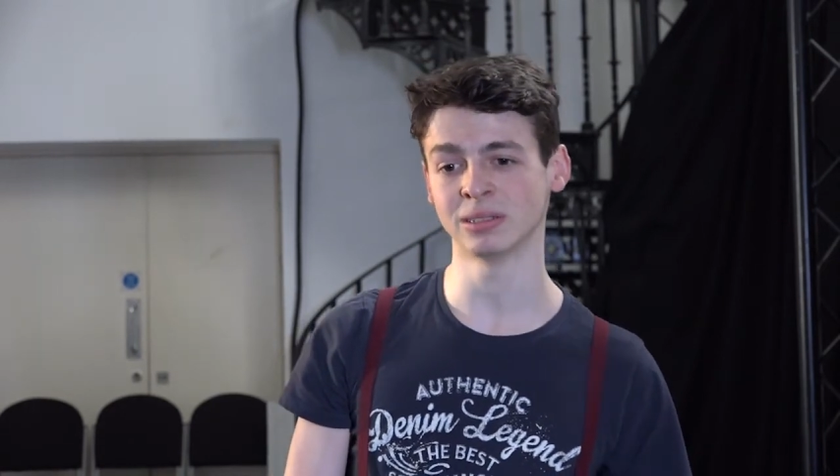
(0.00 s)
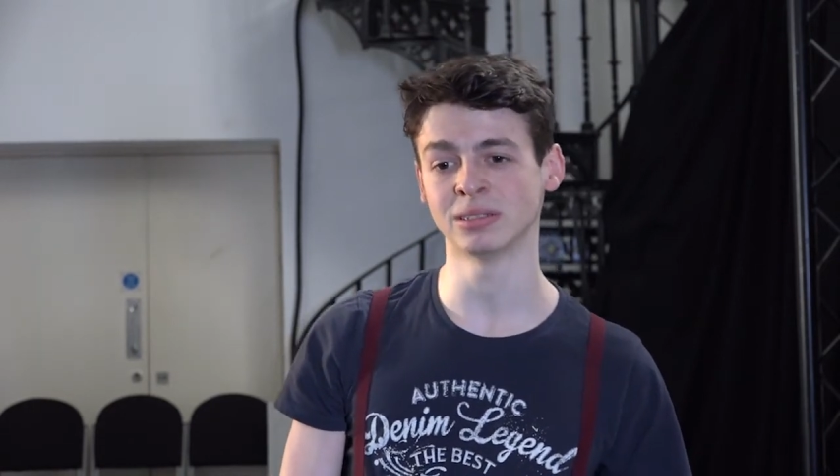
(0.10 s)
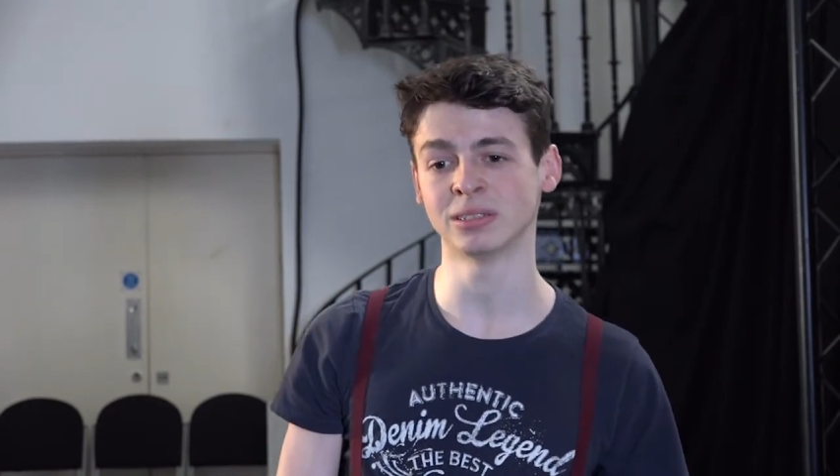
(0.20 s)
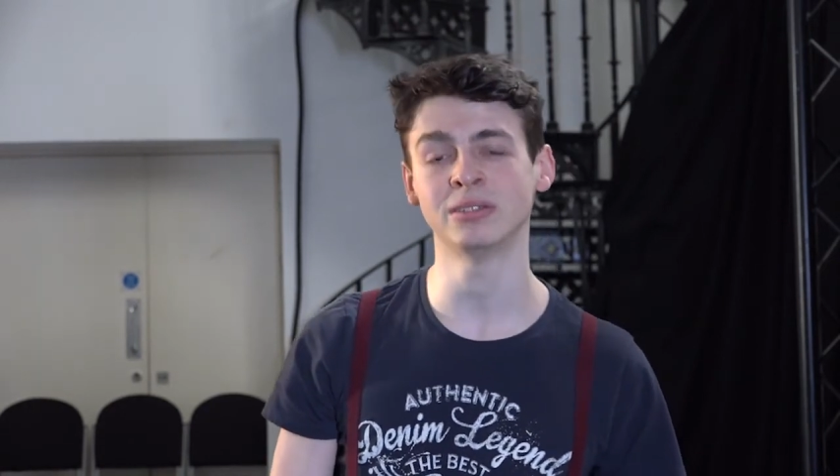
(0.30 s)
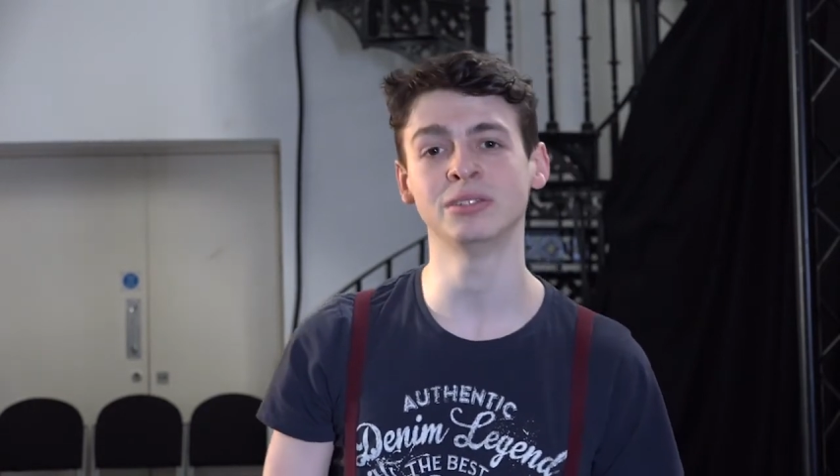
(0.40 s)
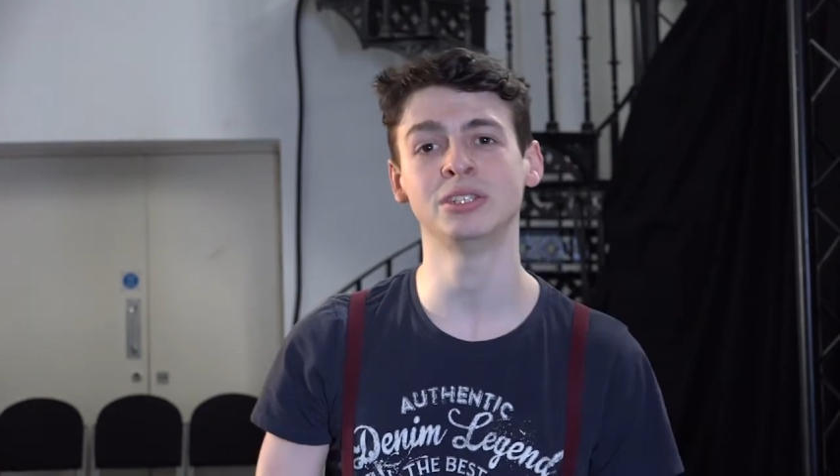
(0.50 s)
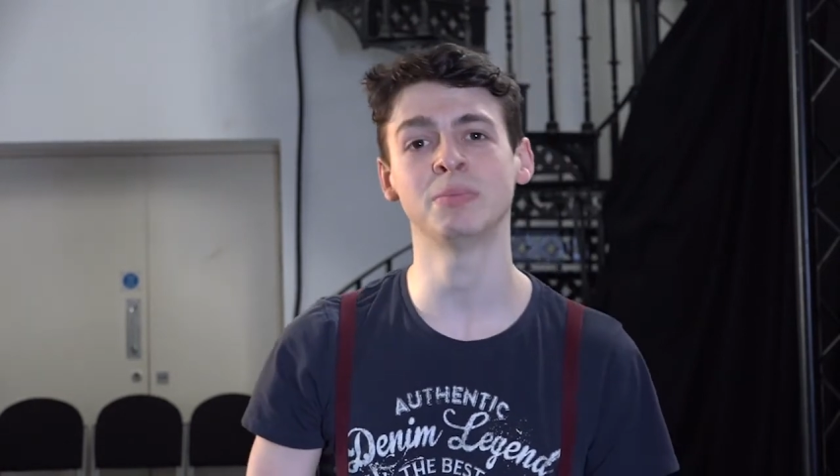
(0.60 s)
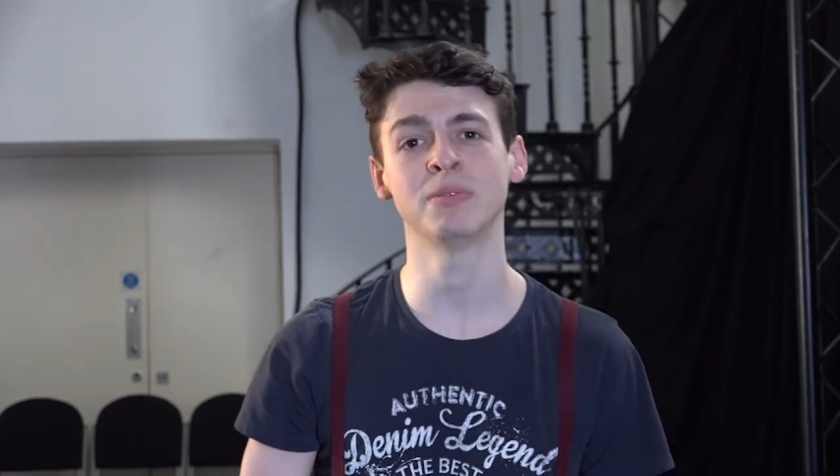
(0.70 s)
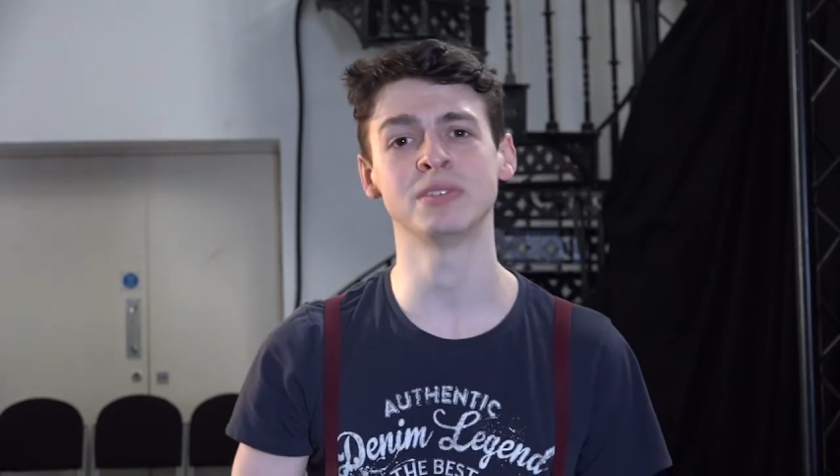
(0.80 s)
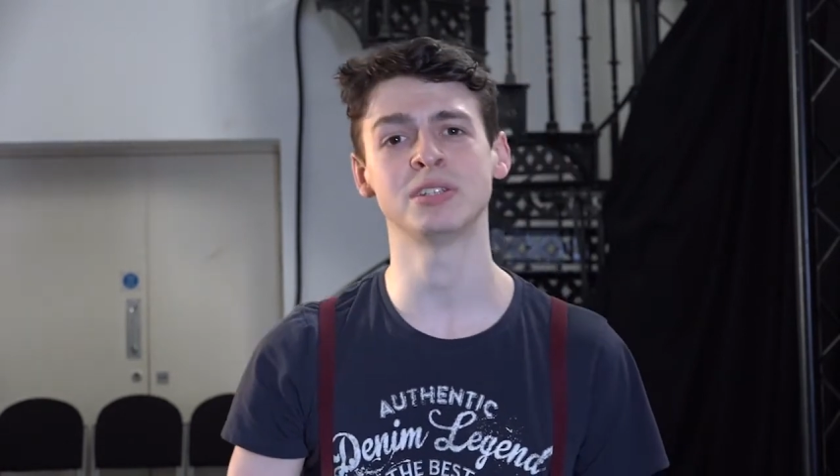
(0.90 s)
see the
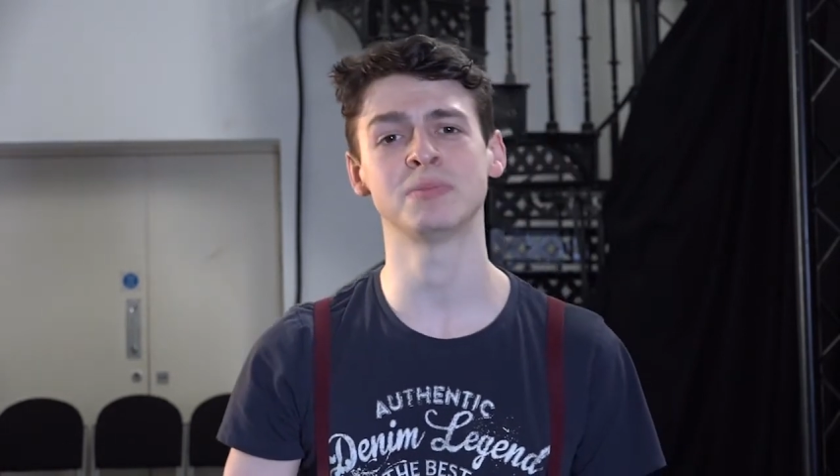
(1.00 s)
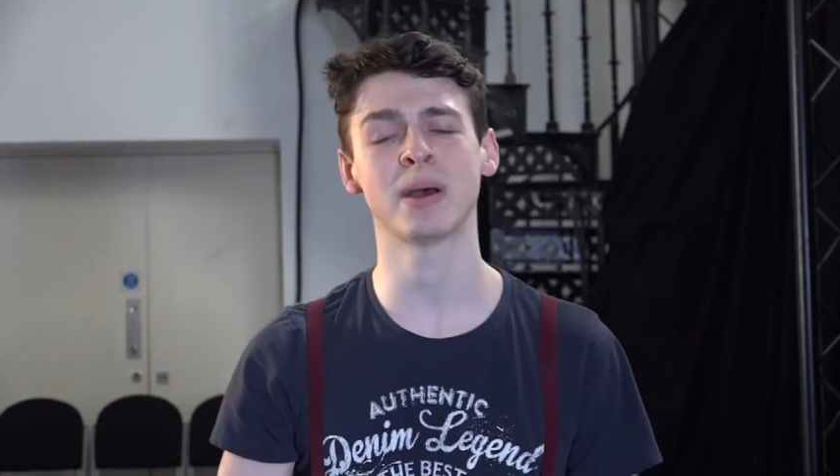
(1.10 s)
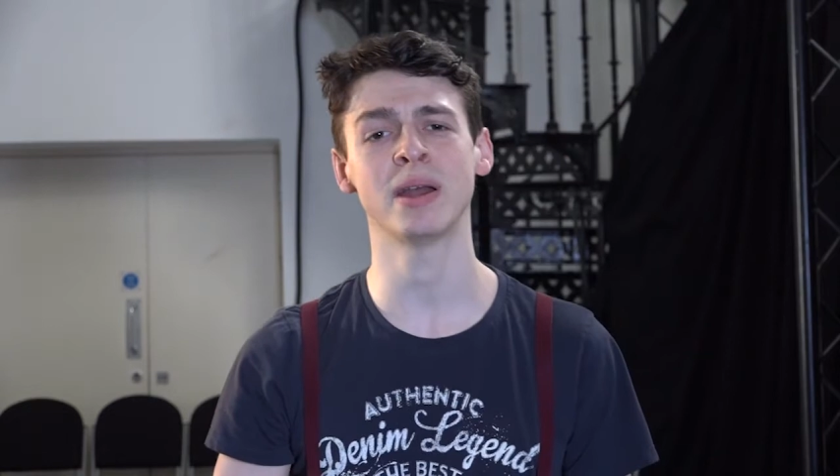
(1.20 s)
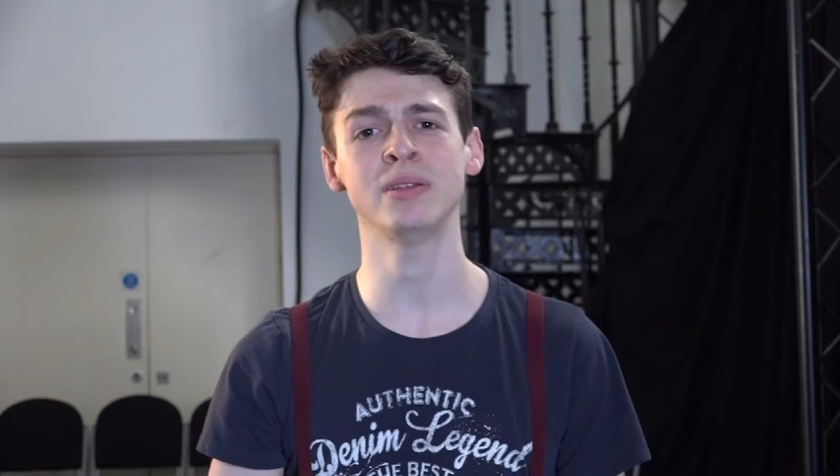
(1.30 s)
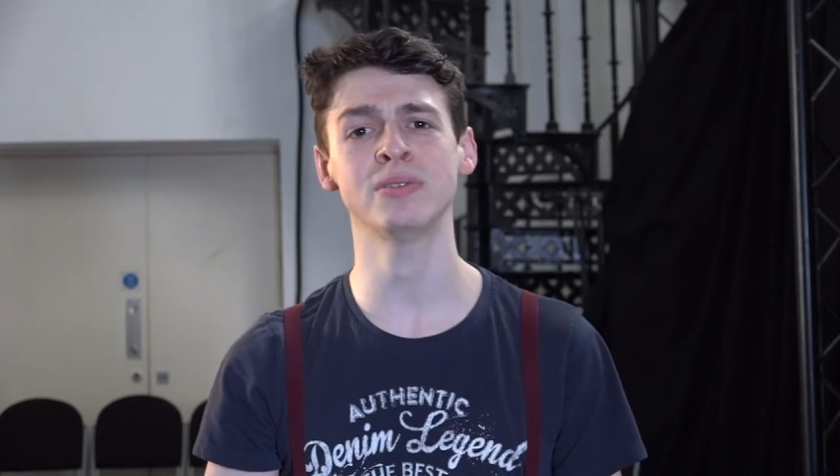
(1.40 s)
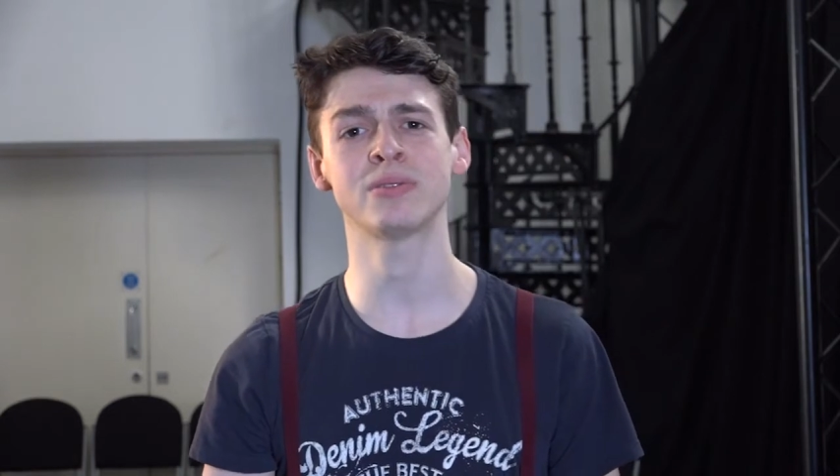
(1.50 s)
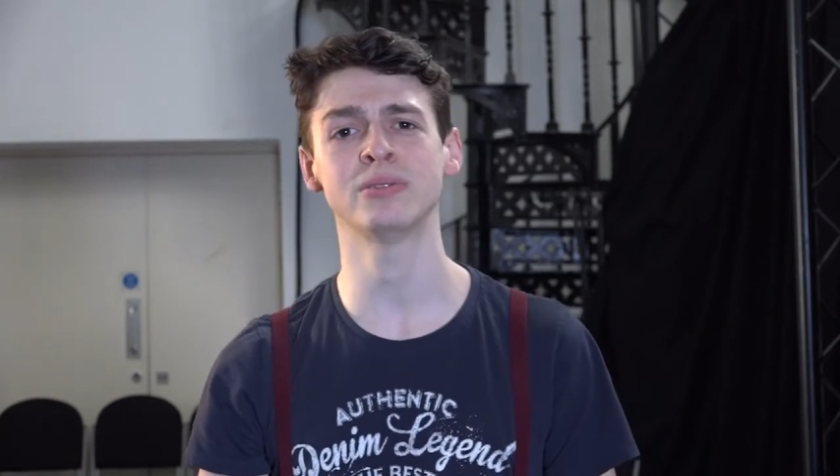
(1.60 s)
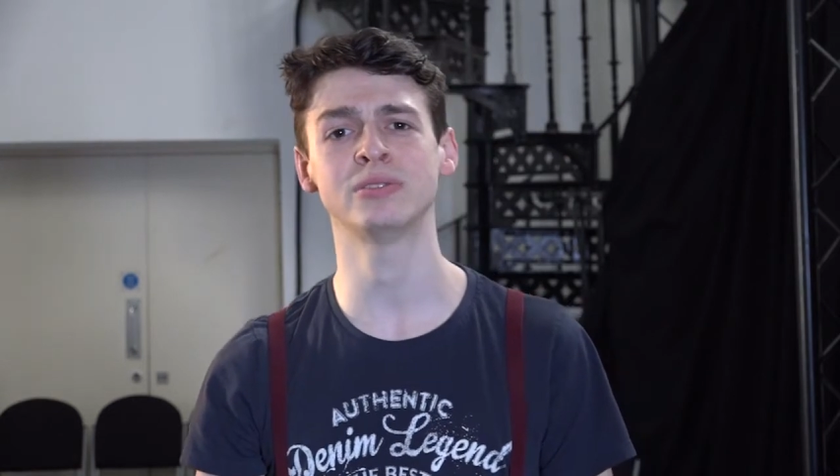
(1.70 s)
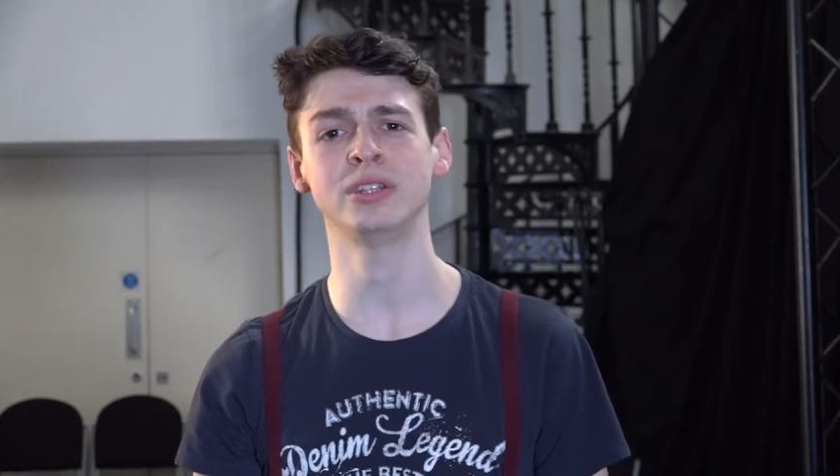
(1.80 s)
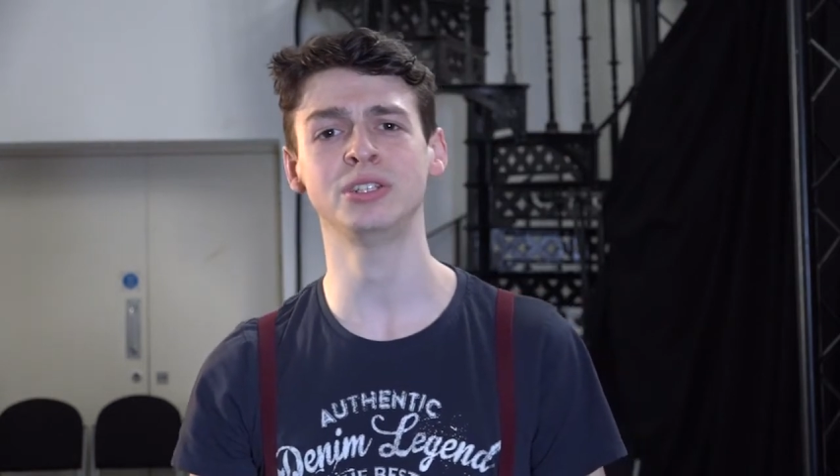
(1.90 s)
shape of his spine through
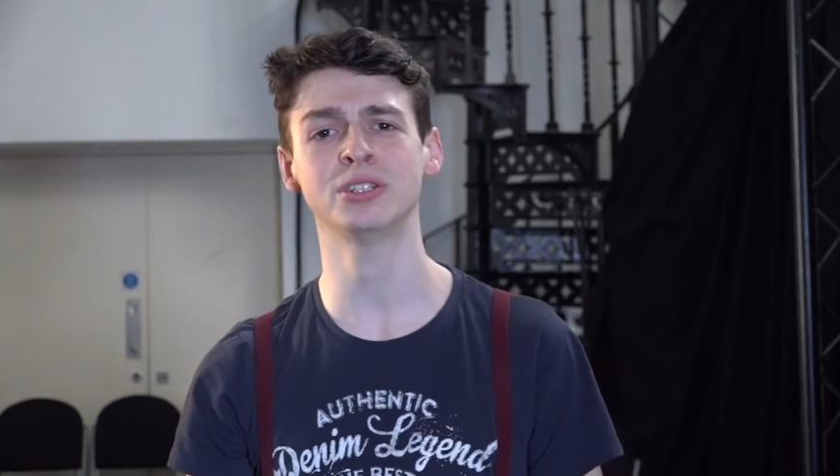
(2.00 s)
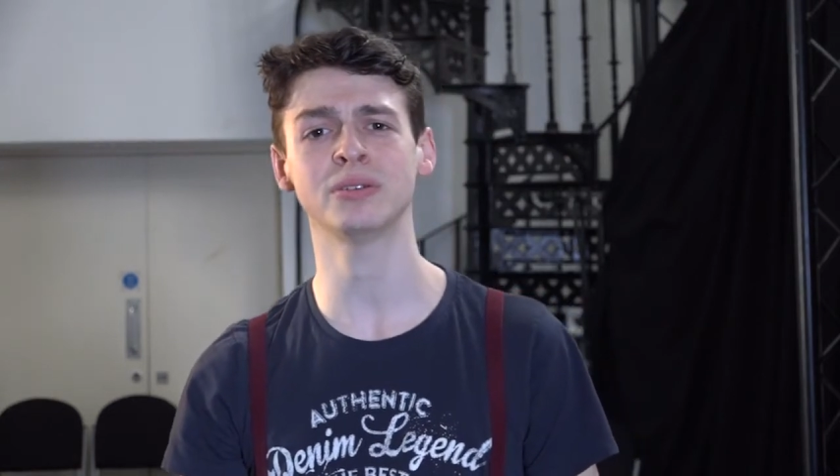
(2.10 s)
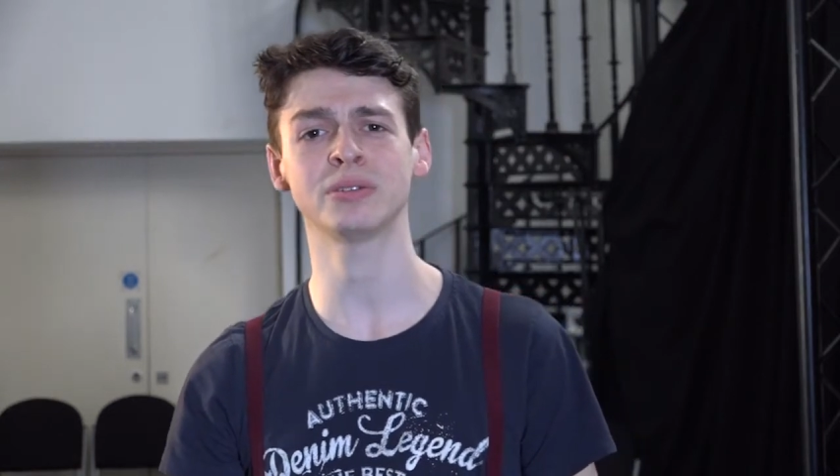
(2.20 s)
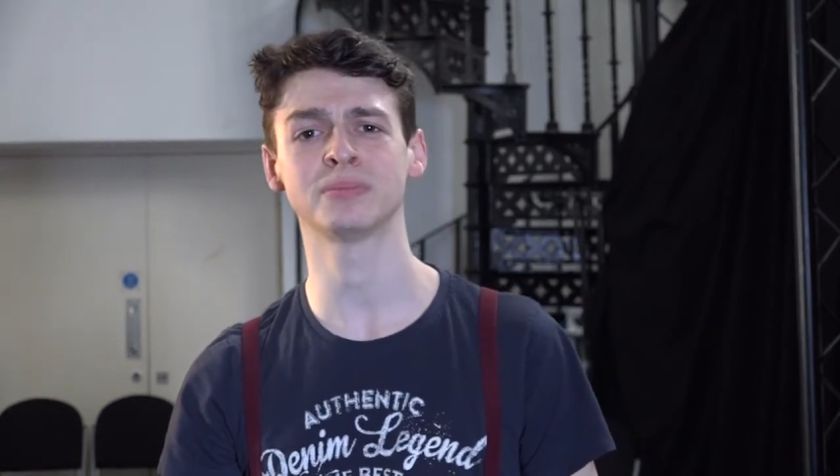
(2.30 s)
his t-shirt.